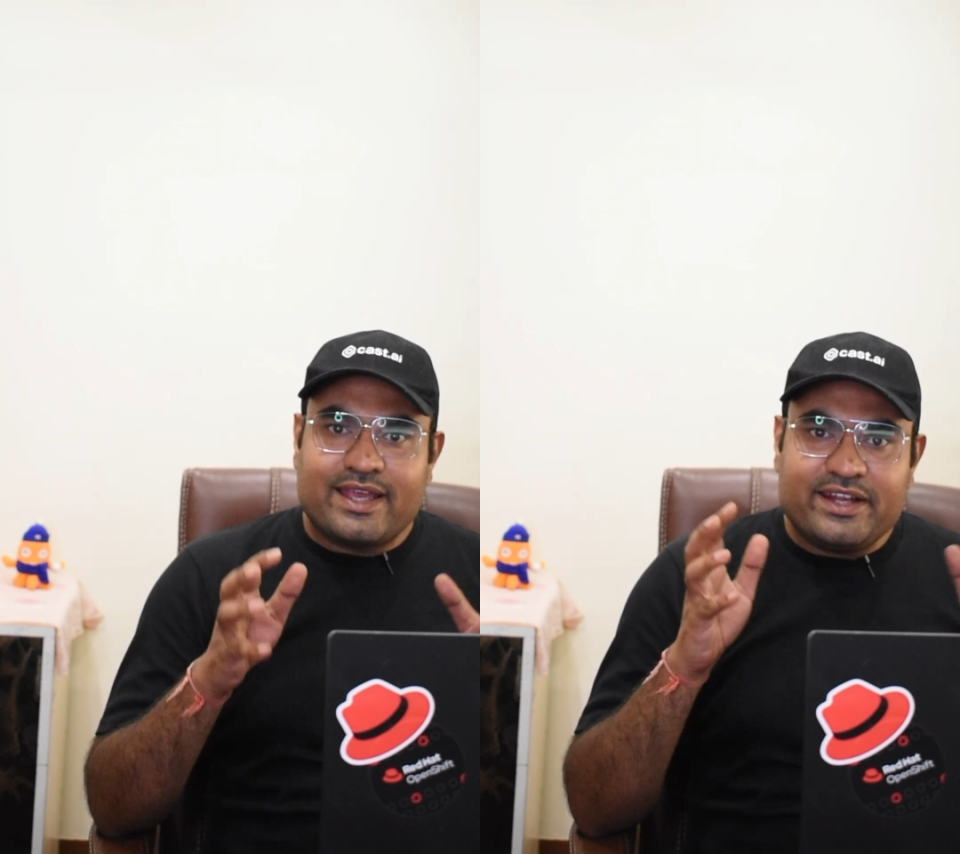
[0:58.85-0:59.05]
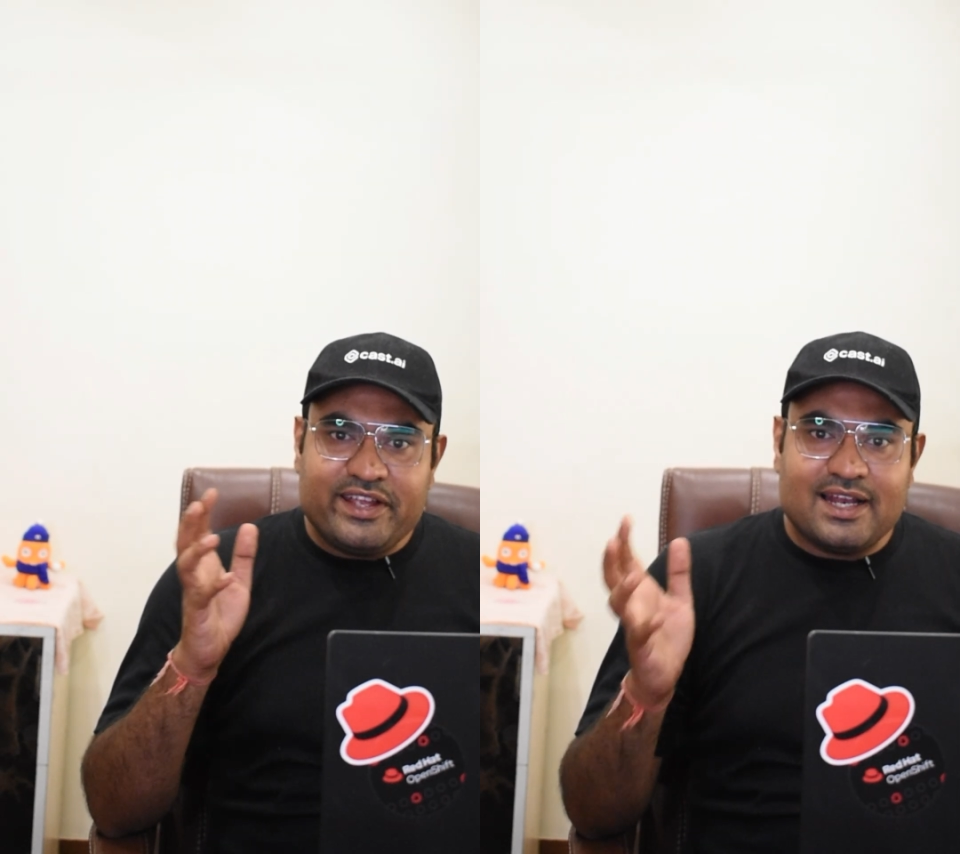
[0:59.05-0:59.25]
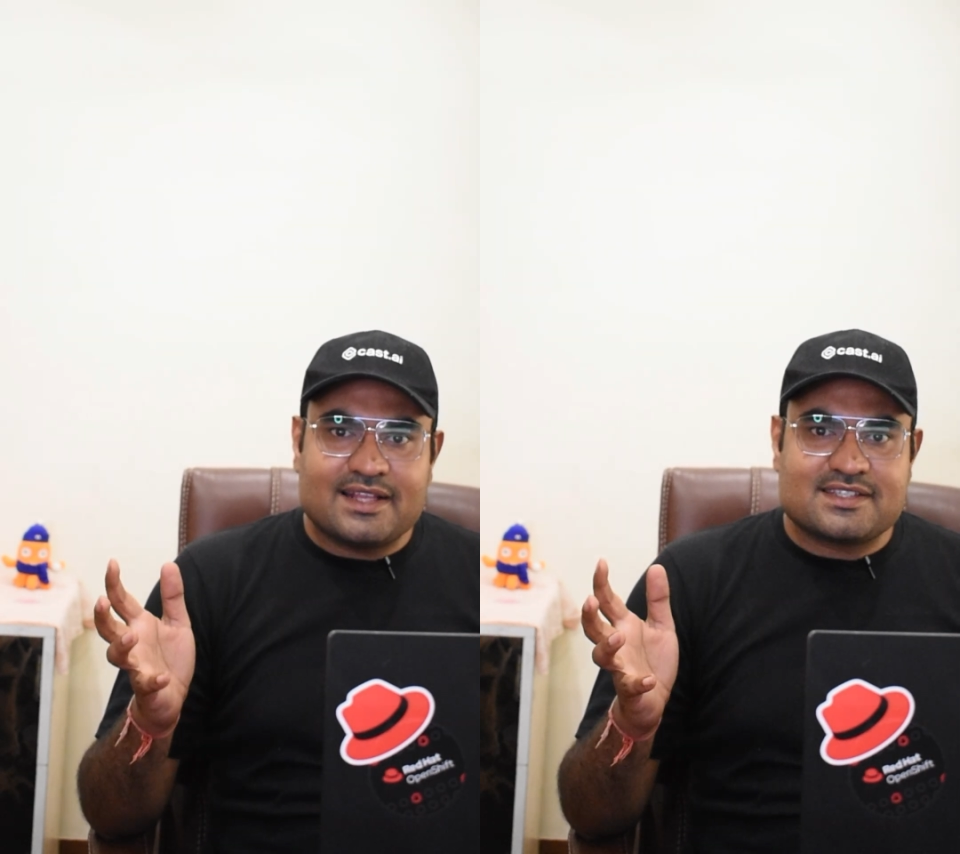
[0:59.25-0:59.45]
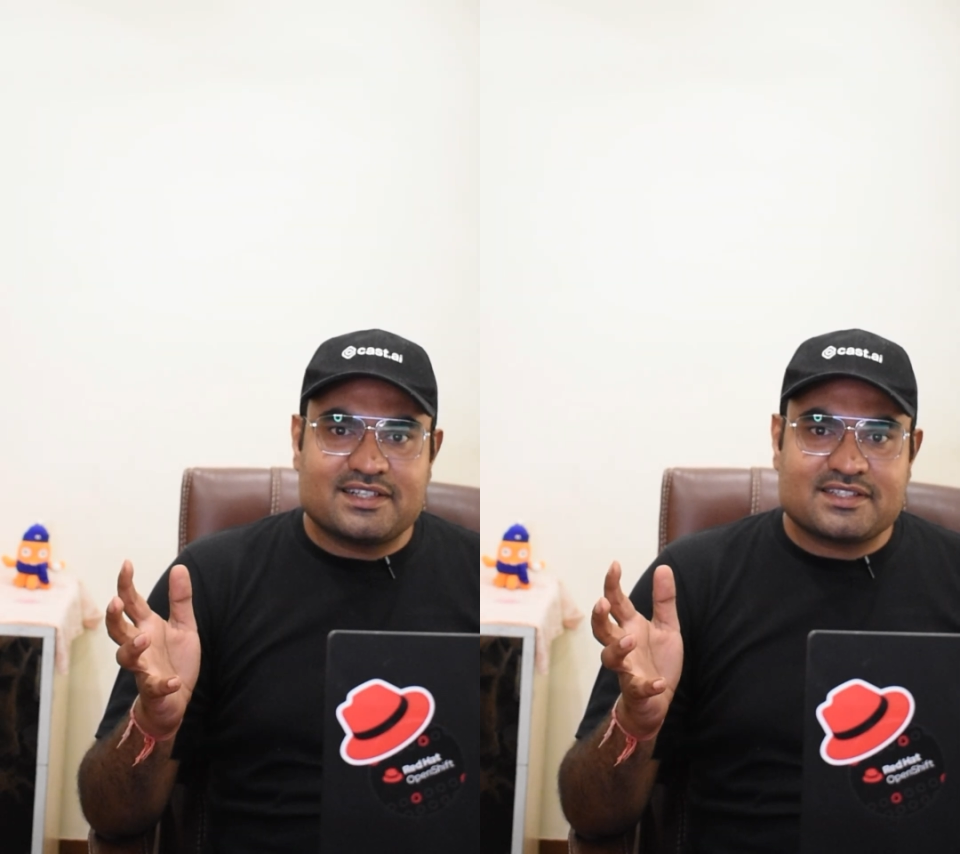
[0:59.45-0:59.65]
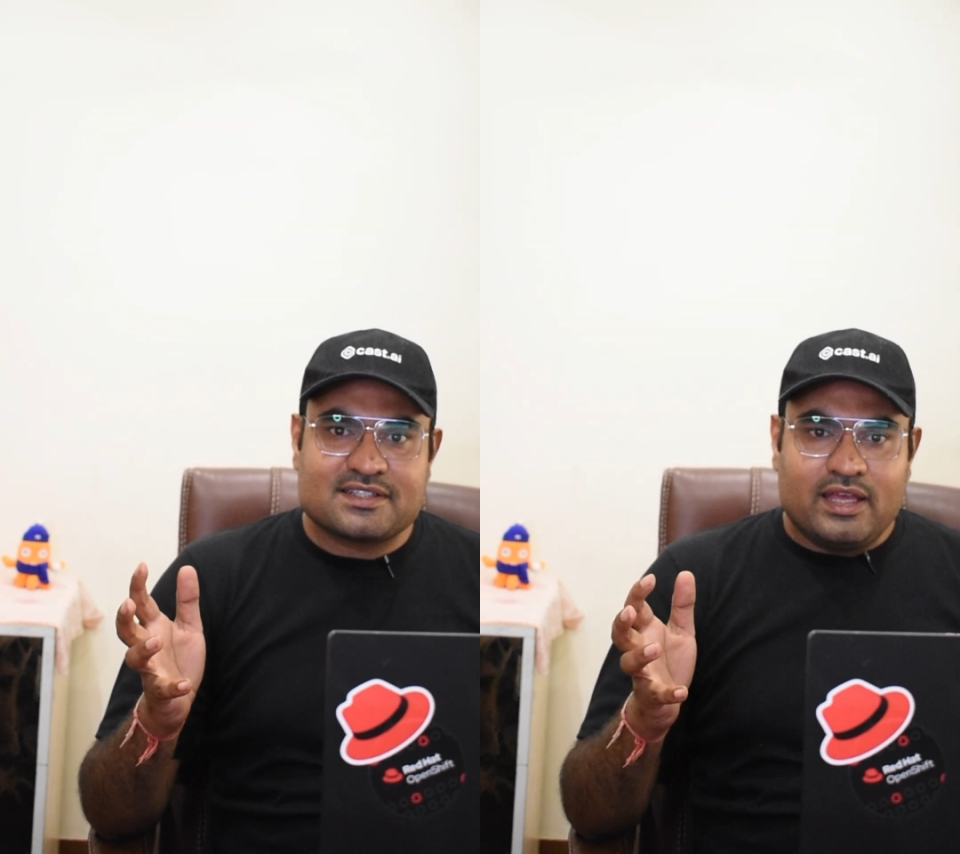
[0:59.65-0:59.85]
real
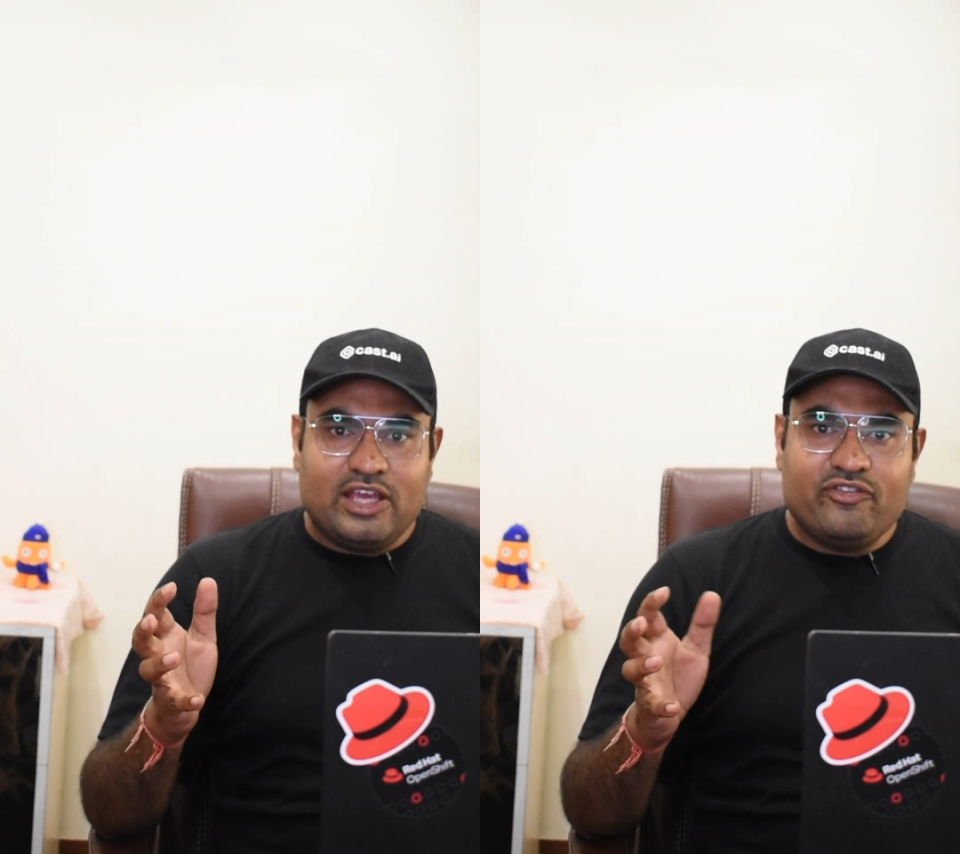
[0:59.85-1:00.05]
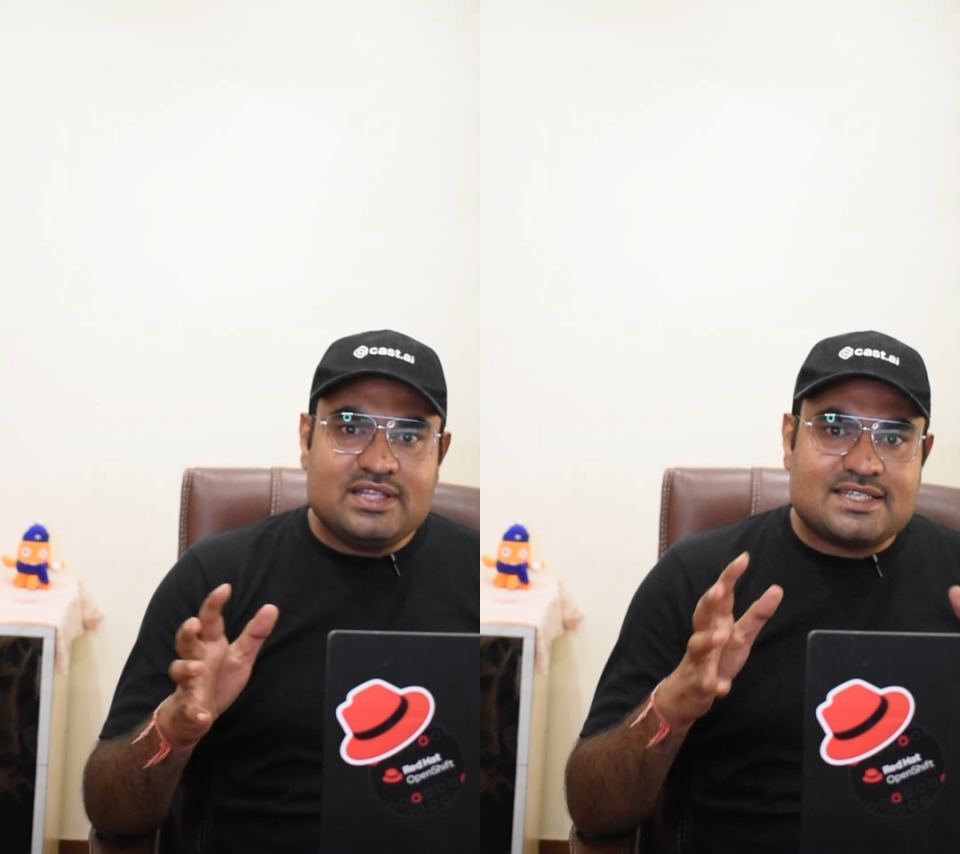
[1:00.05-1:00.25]
answers, even